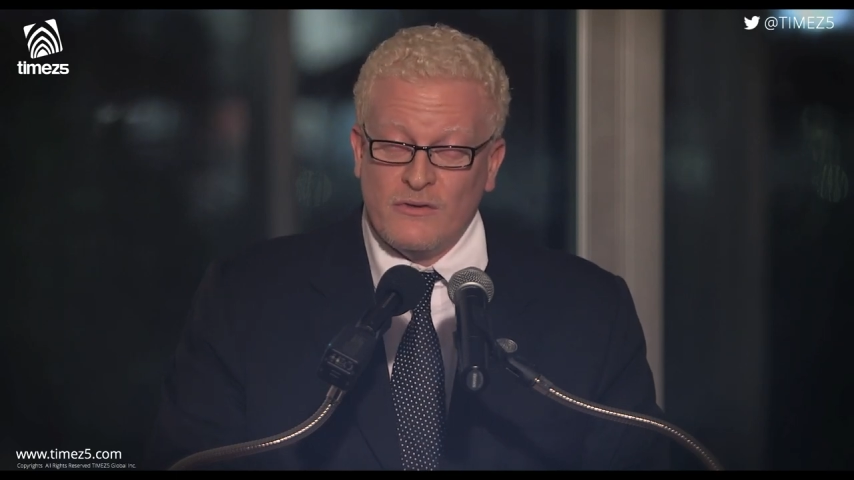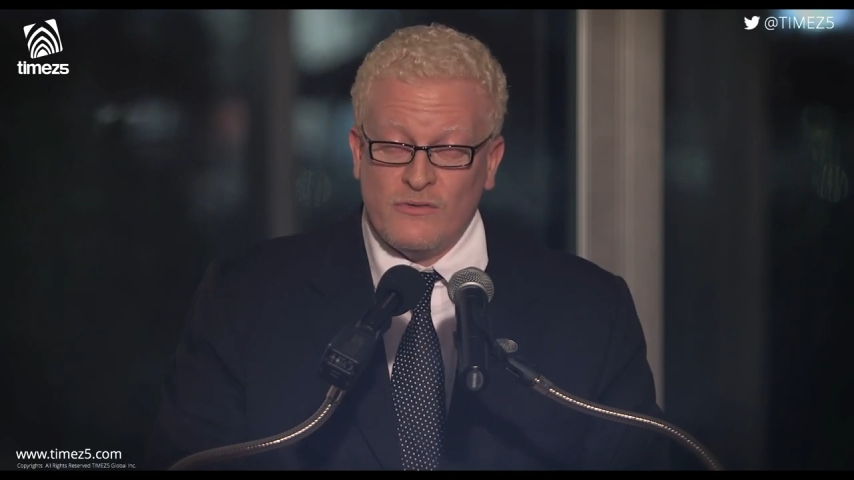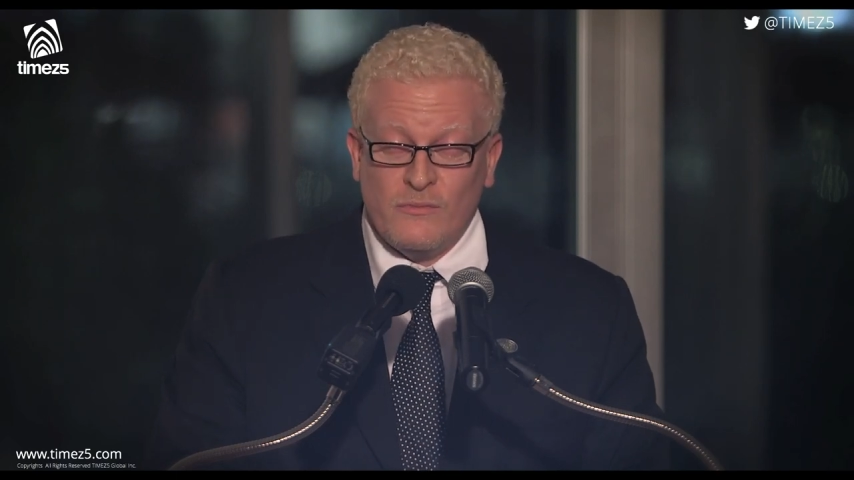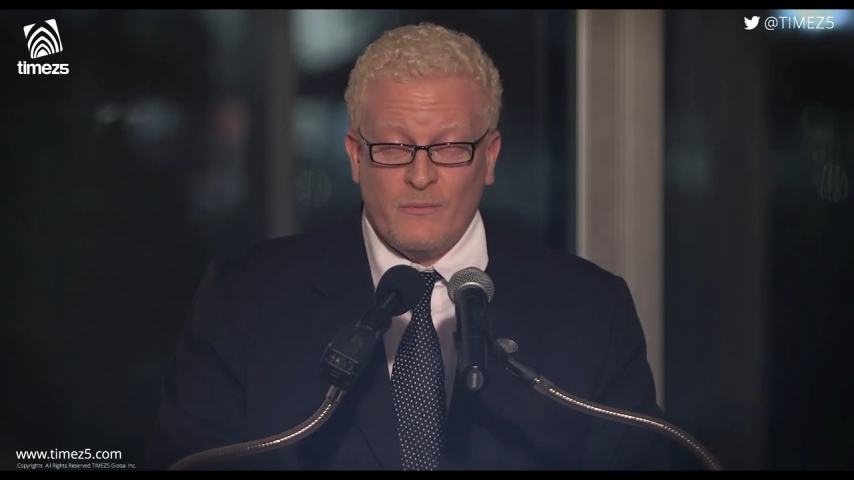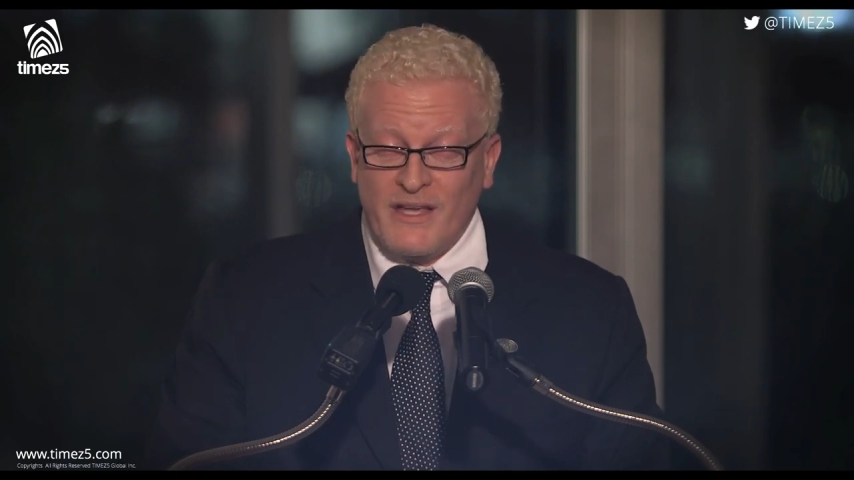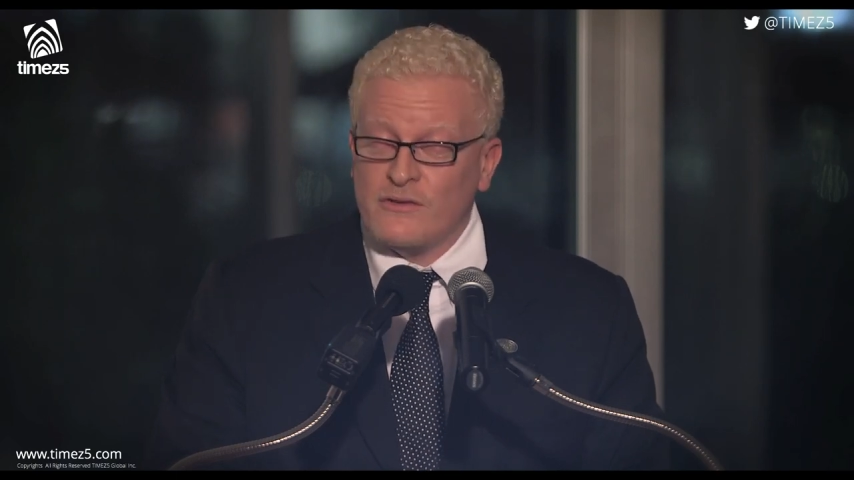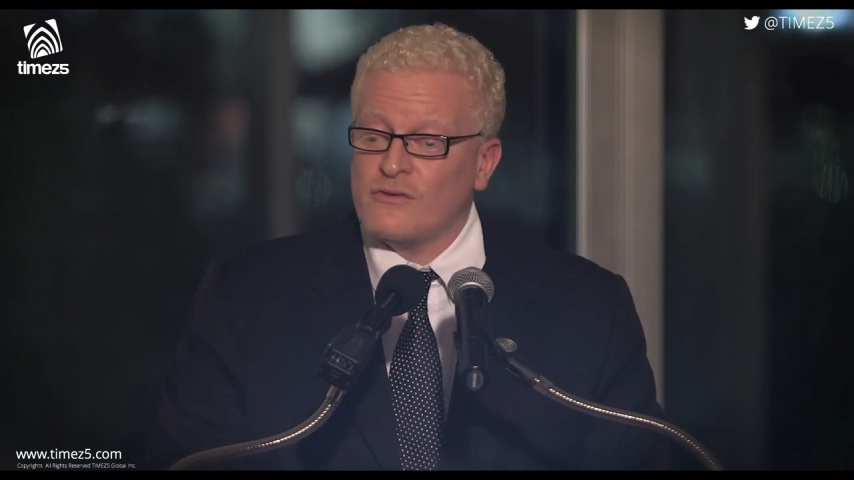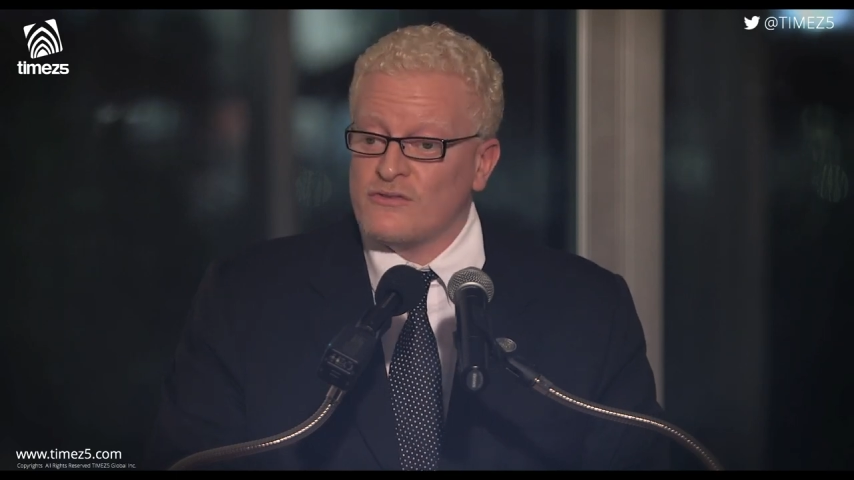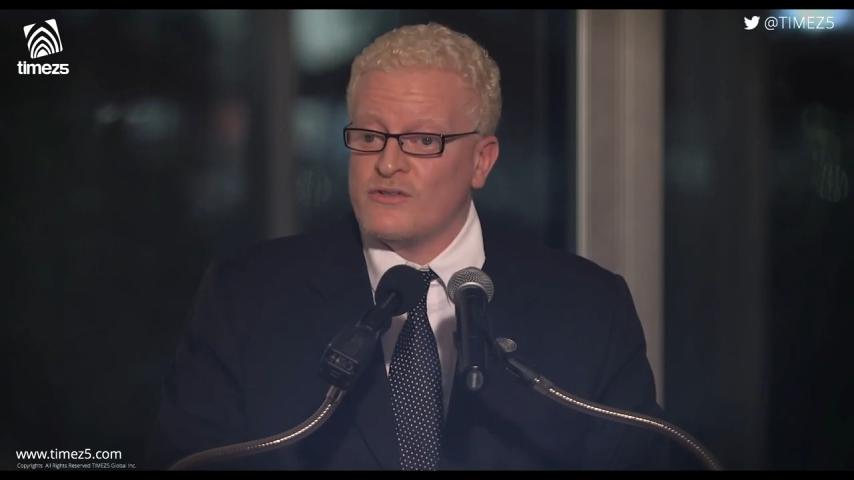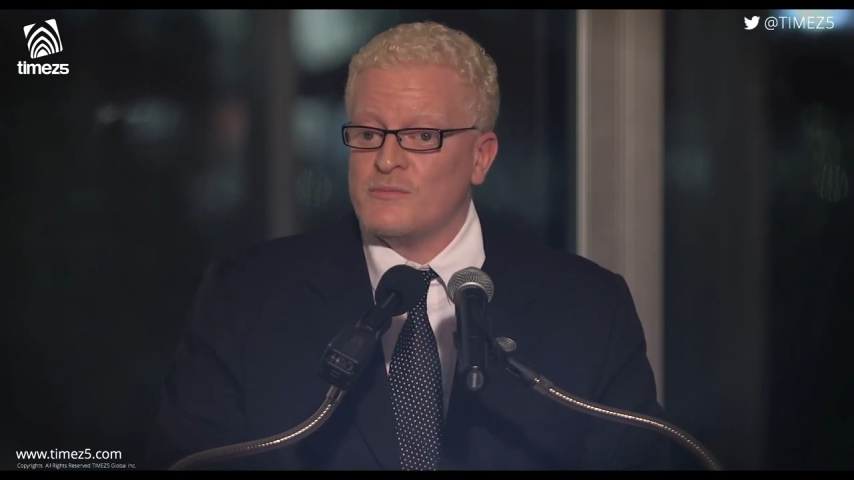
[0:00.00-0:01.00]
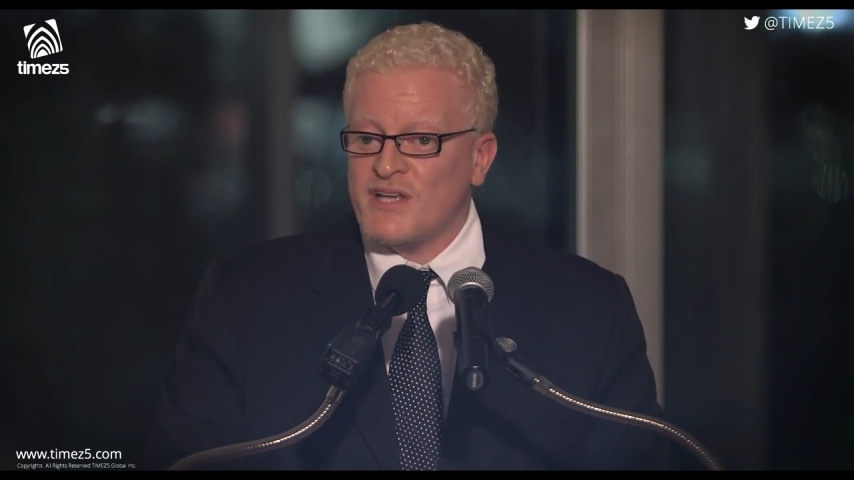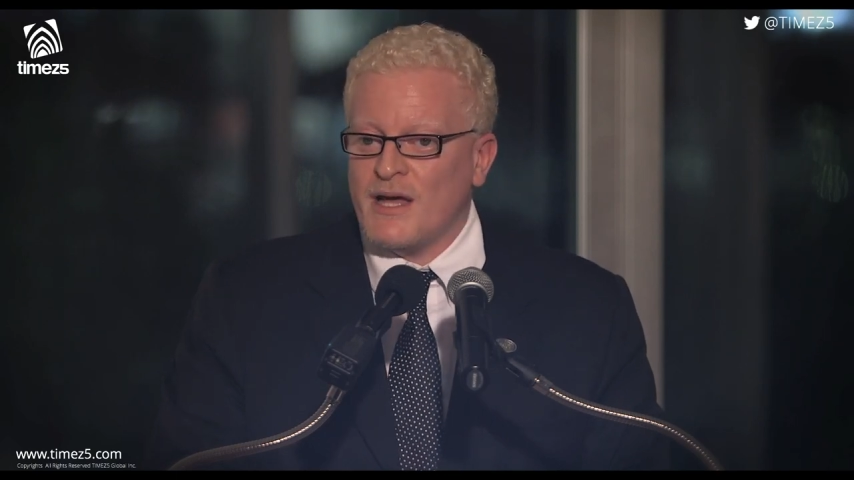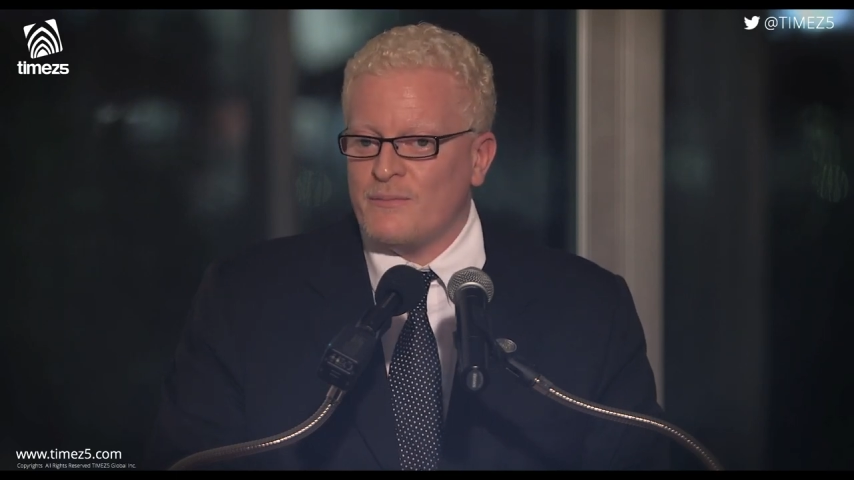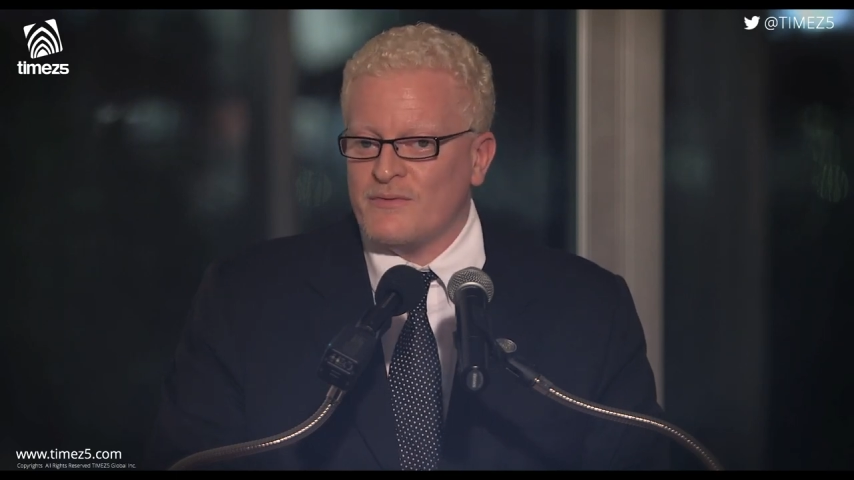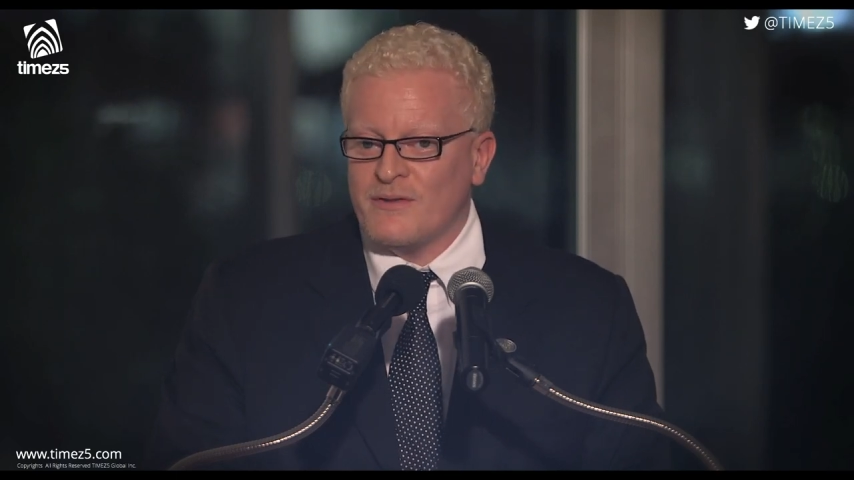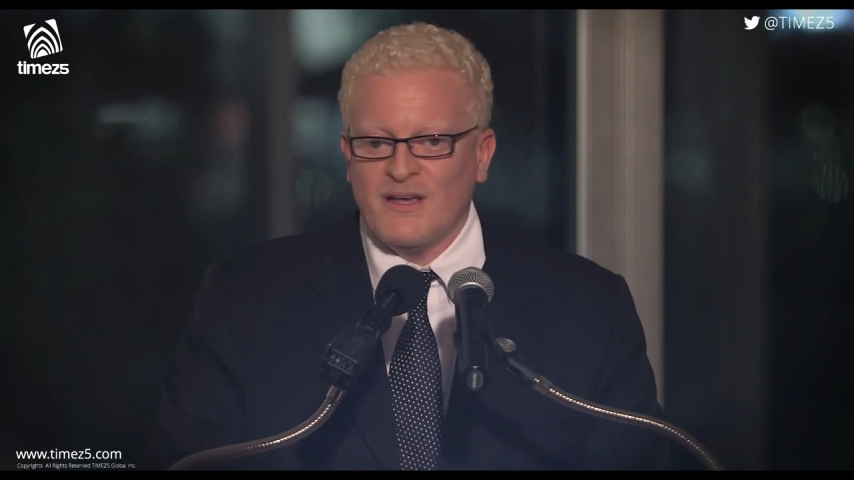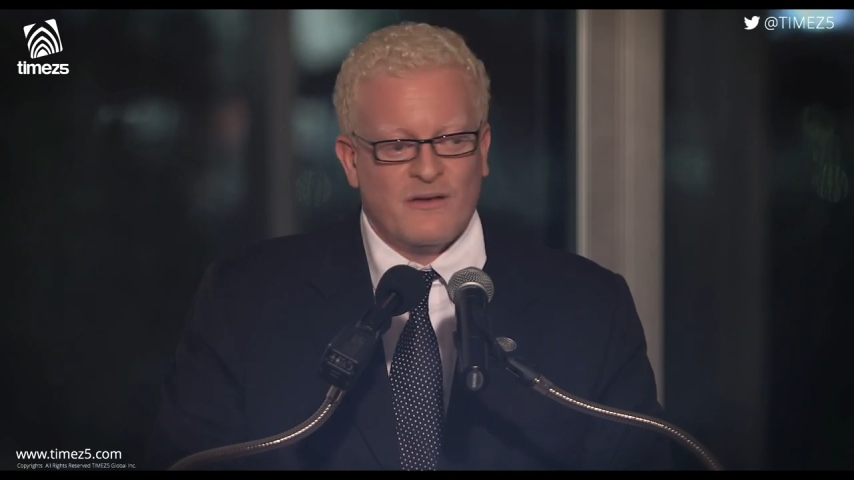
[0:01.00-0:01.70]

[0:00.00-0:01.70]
to make those dreams happen